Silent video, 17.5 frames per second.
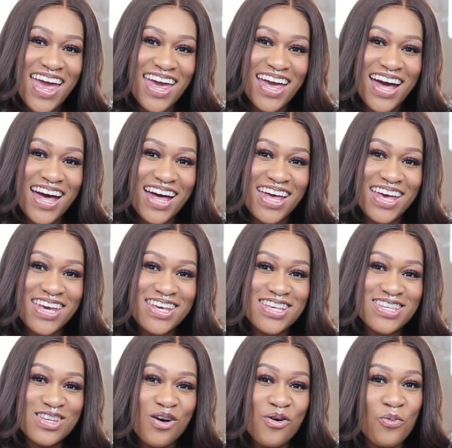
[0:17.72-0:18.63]
Hey
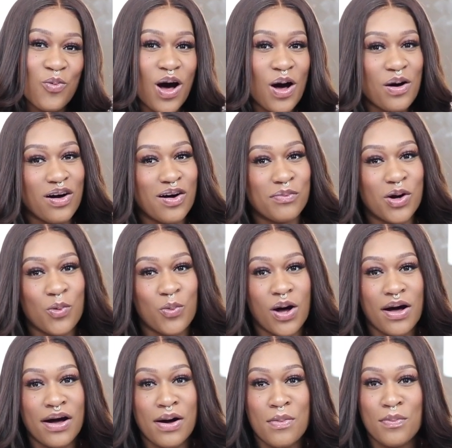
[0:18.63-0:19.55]
guys,
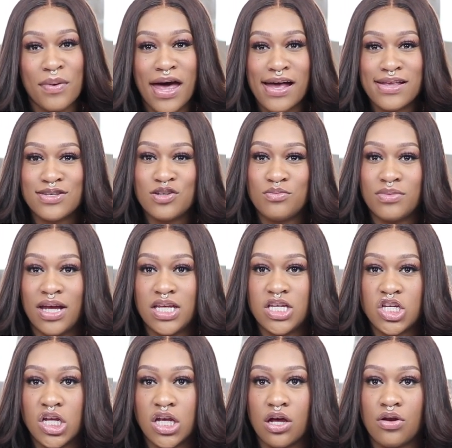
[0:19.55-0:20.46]
welcome back to my
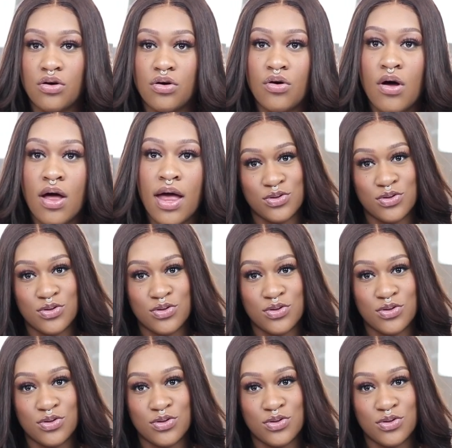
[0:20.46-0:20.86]
channel.